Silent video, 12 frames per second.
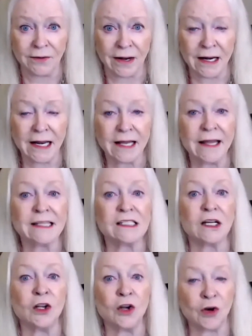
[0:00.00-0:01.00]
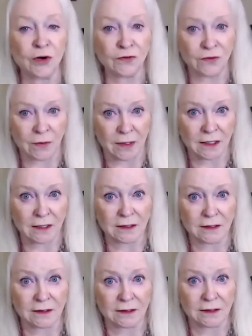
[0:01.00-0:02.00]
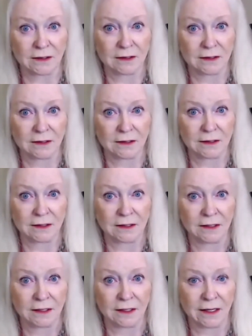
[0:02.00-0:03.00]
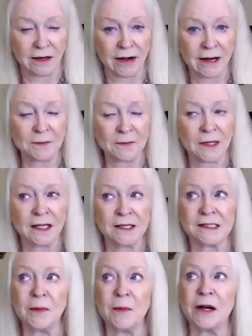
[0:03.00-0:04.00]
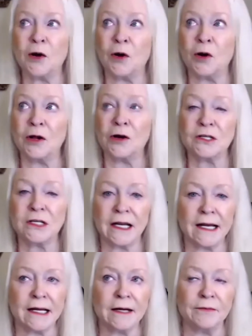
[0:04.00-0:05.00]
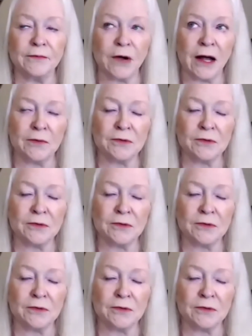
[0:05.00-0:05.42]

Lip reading: right? Let's learn from it. All right. Somebody earlier today, I